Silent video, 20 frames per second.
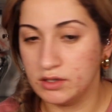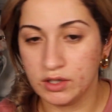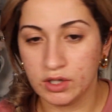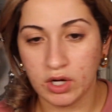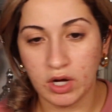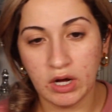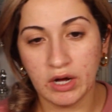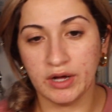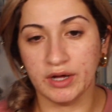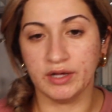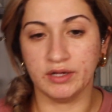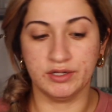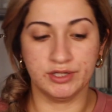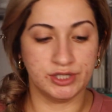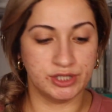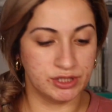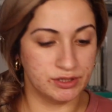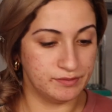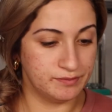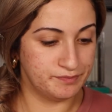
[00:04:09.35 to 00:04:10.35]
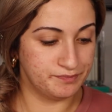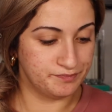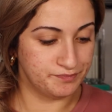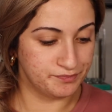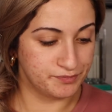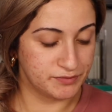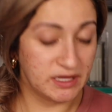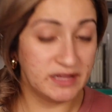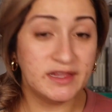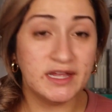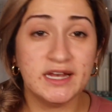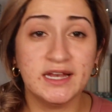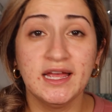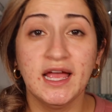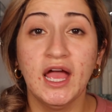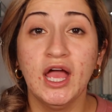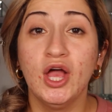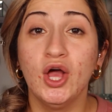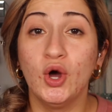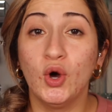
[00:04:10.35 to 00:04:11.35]
Gosh. And then
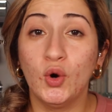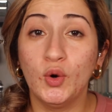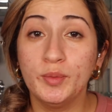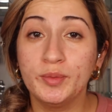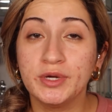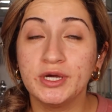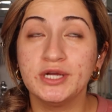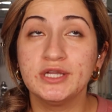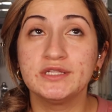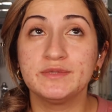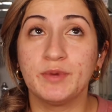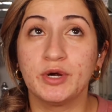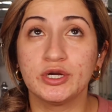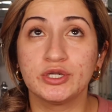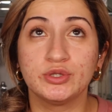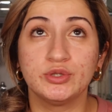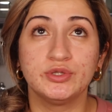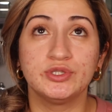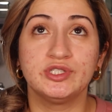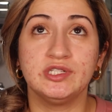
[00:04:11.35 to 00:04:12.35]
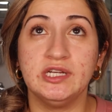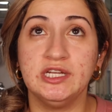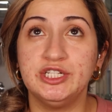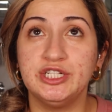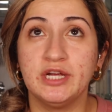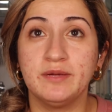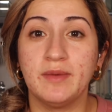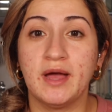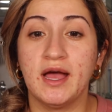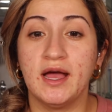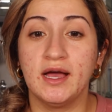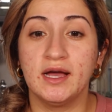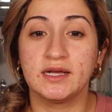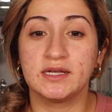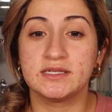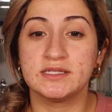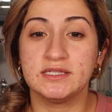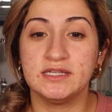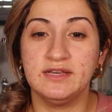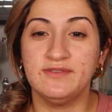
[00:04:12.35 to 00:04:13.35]
Home Goods, Marshalls, TJ Maxx,